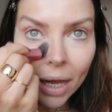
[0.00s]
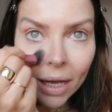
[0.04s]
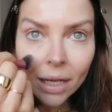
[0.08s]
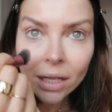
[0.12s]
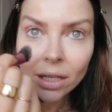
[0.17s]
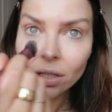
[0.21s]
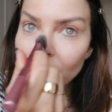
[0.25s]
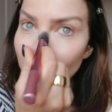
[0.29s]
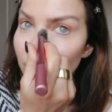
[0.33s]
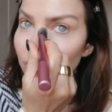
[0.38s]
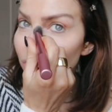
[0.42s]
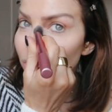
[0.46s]

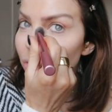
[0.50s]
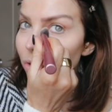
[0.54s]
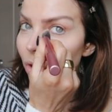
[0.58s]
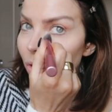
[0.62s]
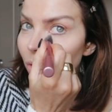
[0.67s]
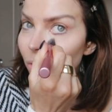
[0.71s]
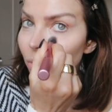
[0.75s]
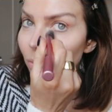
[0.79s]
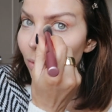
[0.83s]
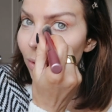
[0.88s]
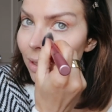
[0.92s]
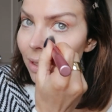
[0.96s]
is
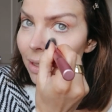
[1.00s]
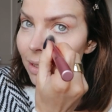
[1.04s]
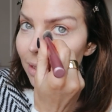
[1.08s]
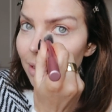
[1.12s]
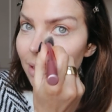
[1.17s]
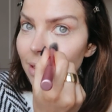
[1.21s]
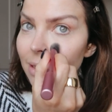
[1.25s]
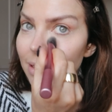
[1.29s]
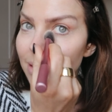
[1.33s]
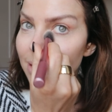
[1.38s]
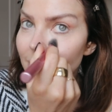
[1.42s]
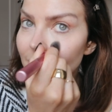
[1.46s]
so quick and
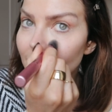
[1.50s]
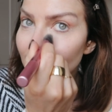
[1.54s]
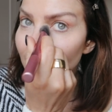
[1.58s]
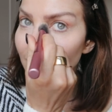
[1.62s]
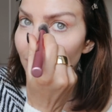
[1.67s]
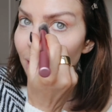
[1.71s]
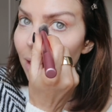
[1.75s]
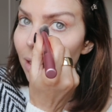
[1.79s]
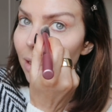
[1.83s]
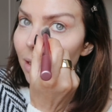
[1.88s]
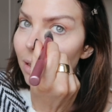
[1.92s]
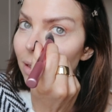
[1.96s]

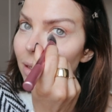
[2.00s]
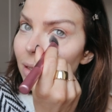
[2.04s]
easy.